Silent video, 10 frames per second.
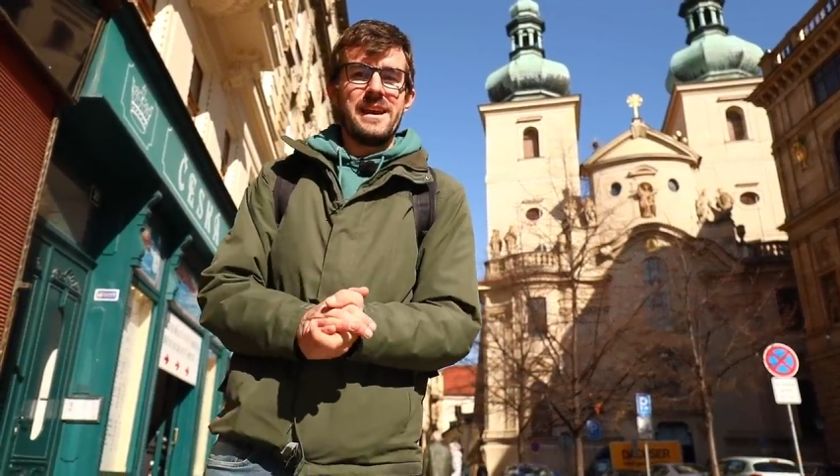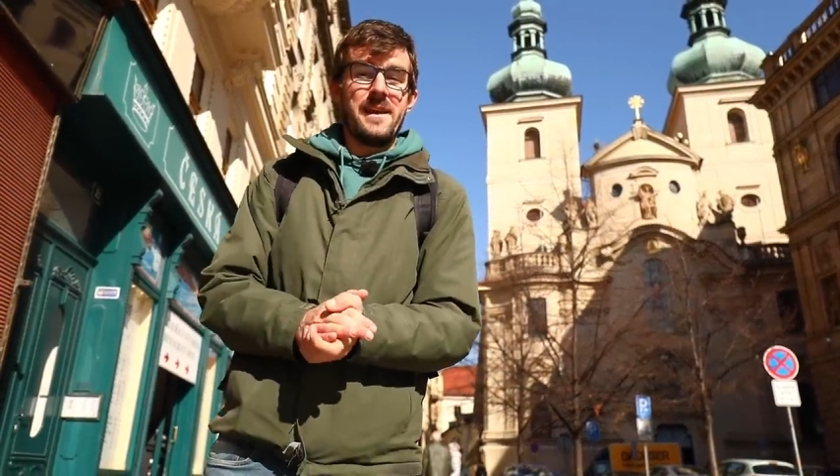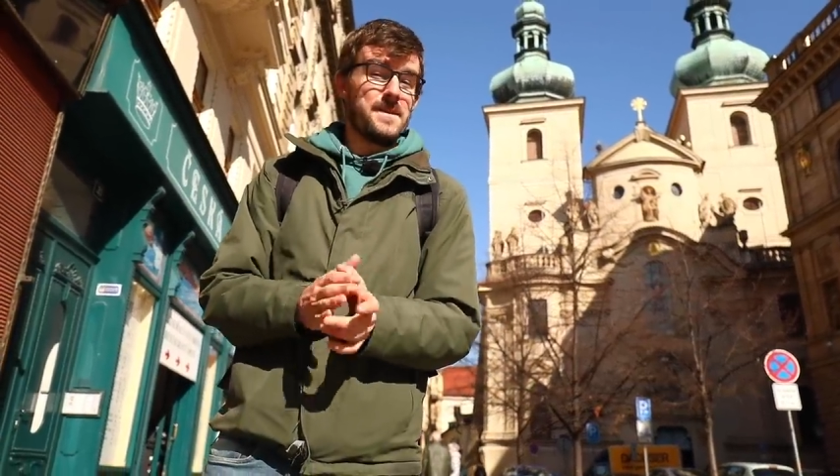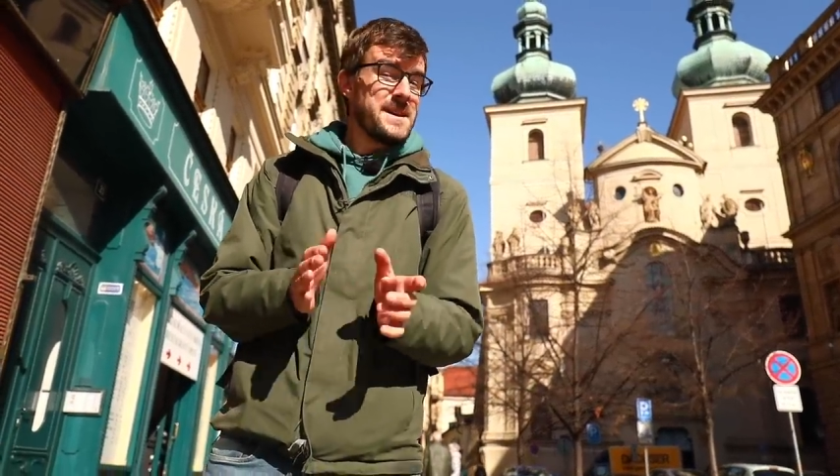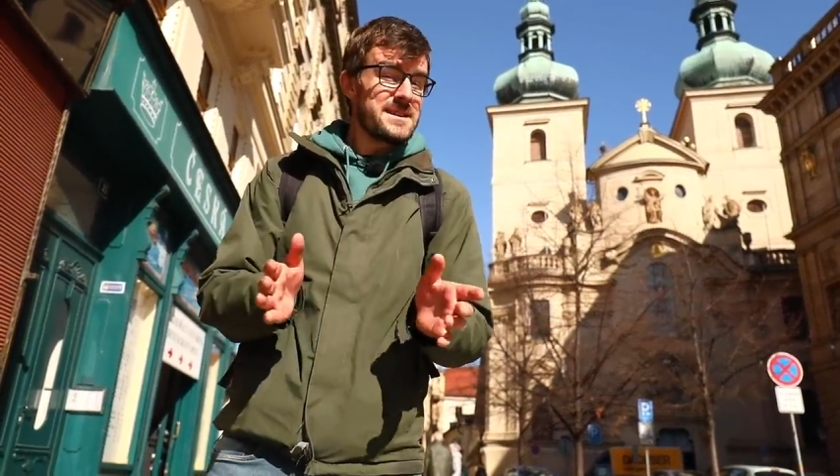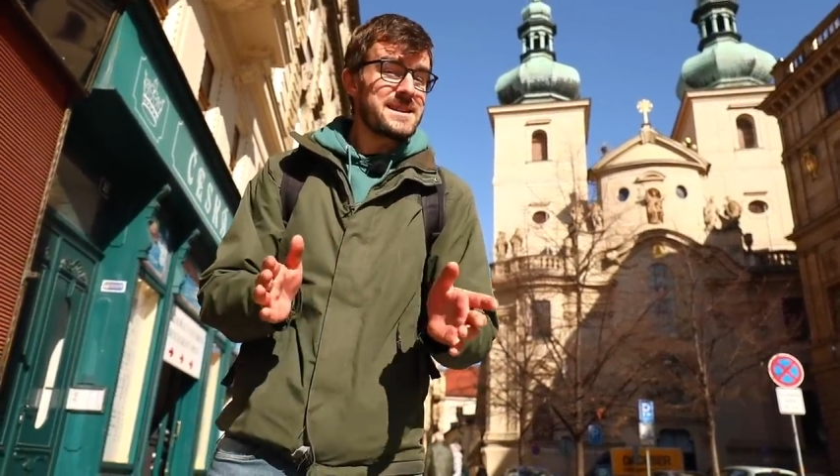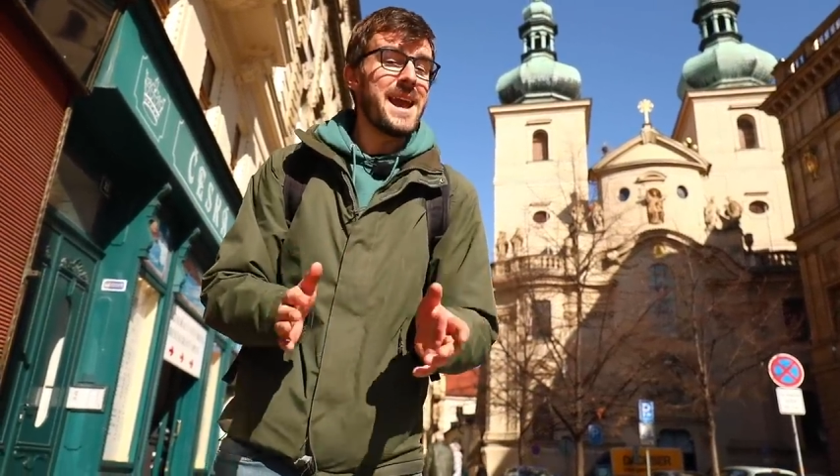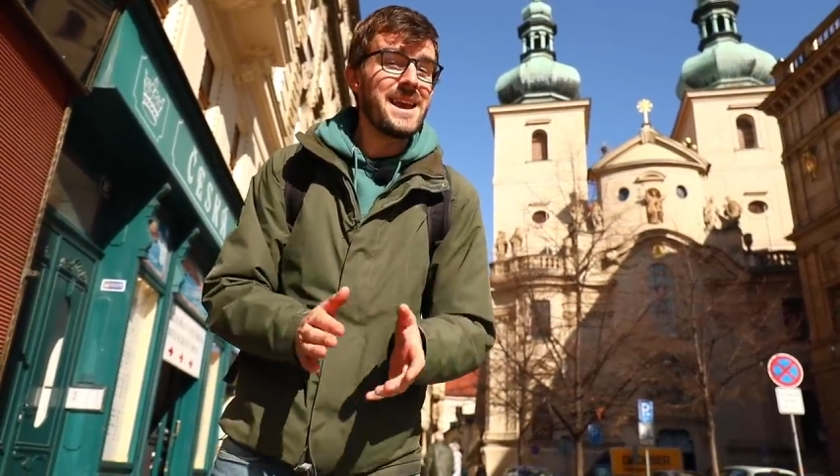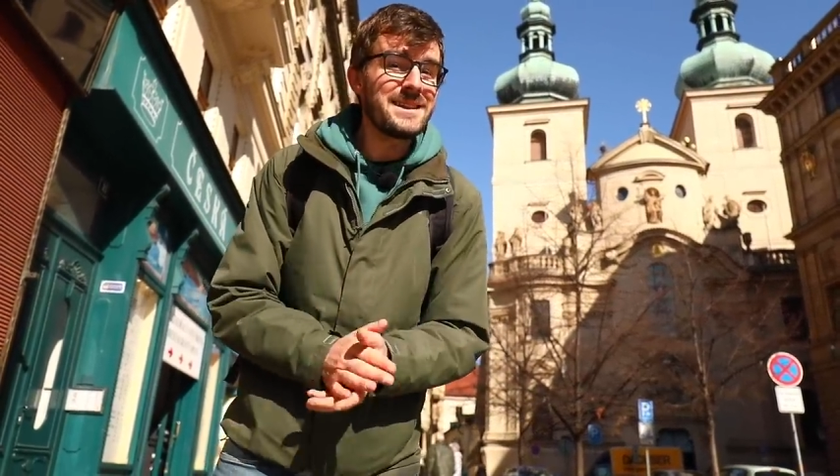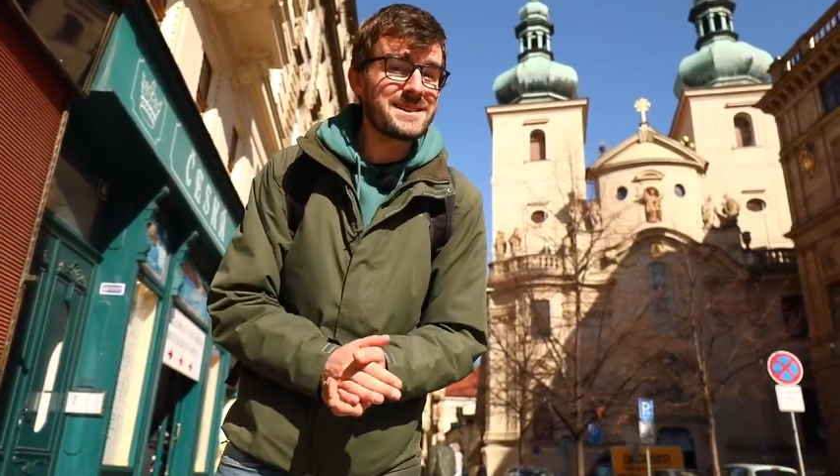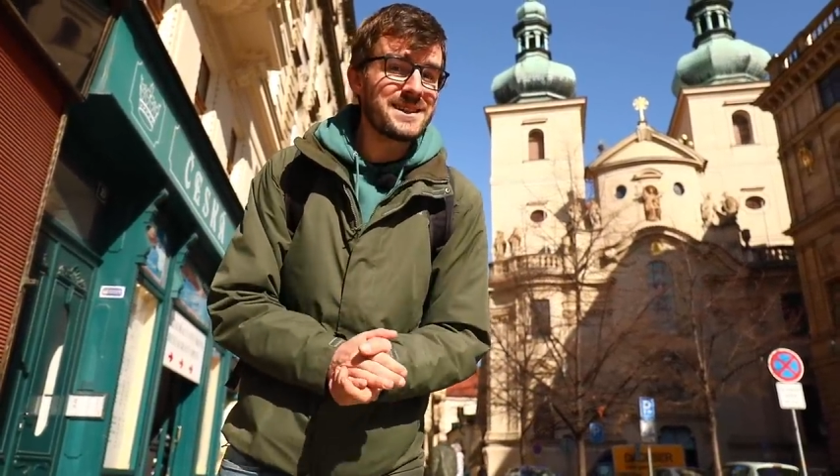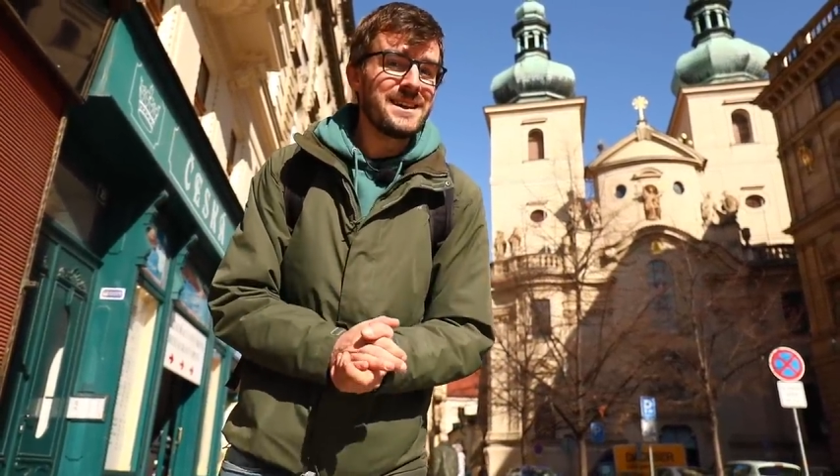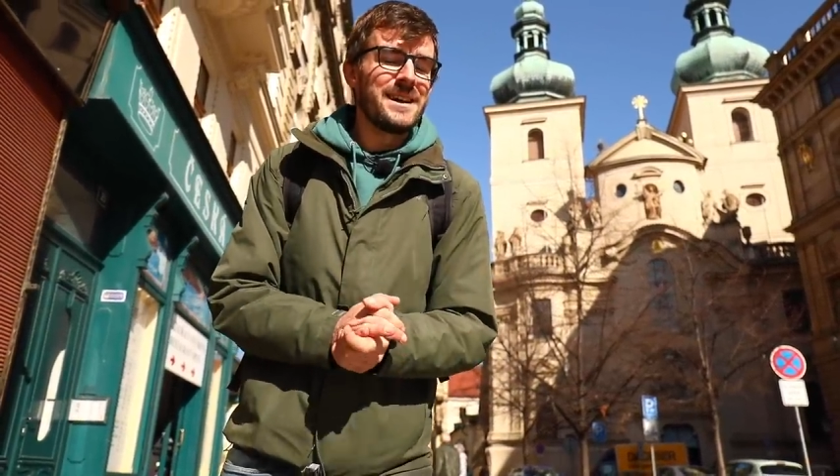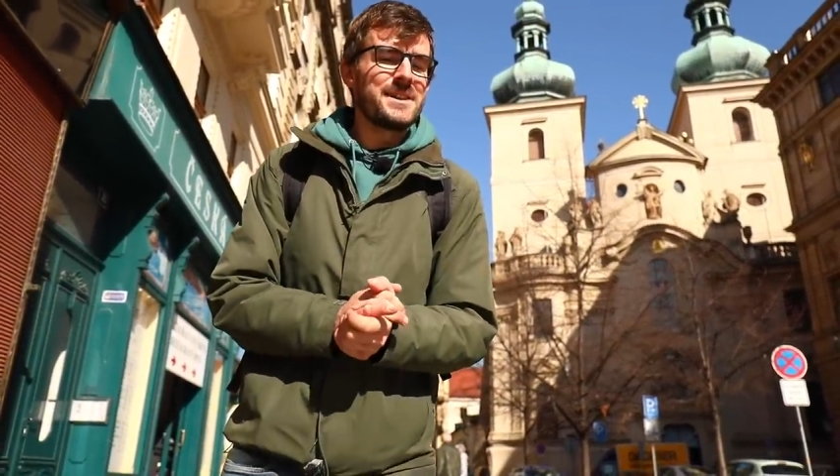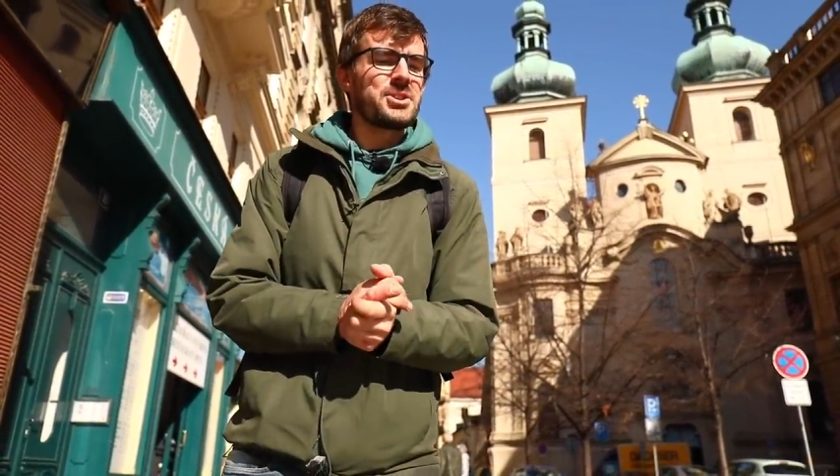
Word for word: In this case, it